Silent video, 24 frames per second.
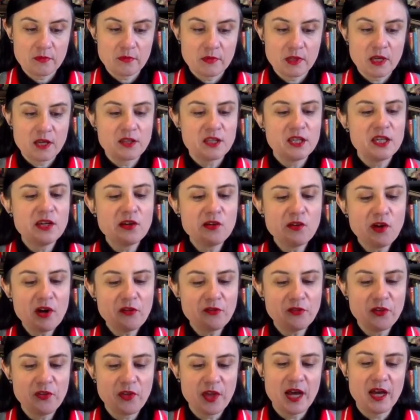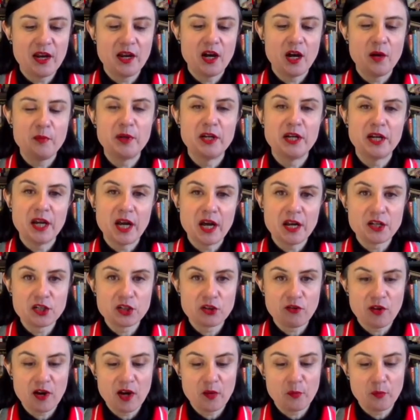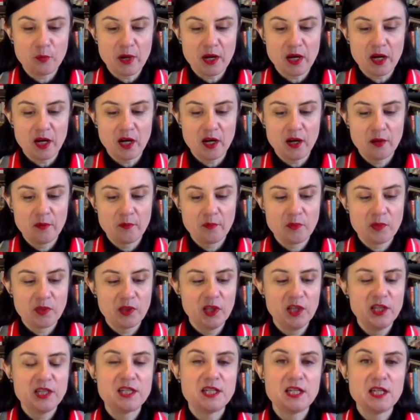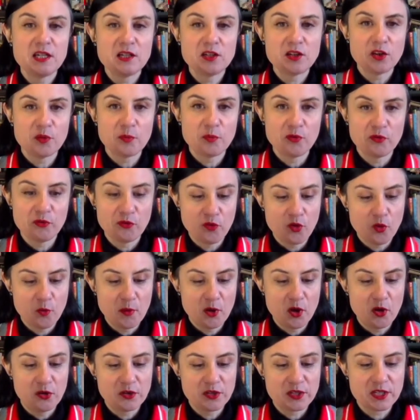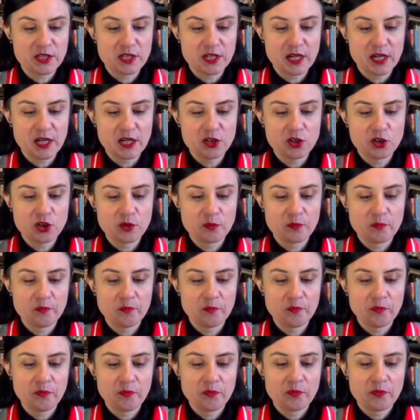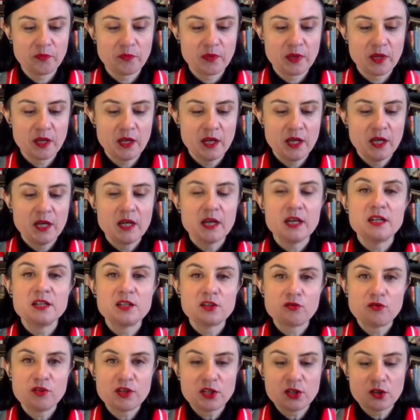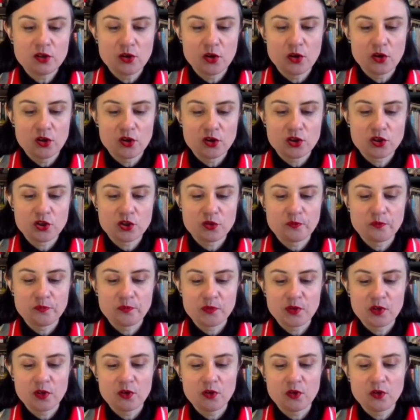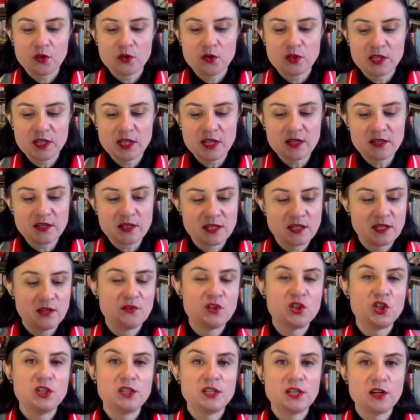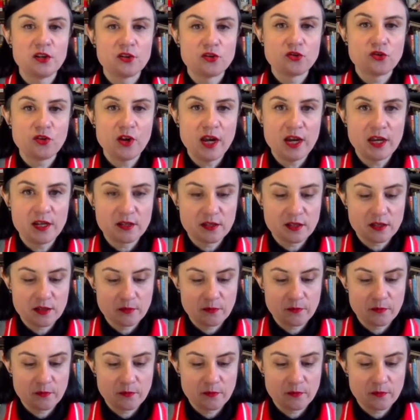The year after that, I'm in an underground bar, listening to the performer on stage. It is Kristen Hirsch, who sings as if she's in a trance.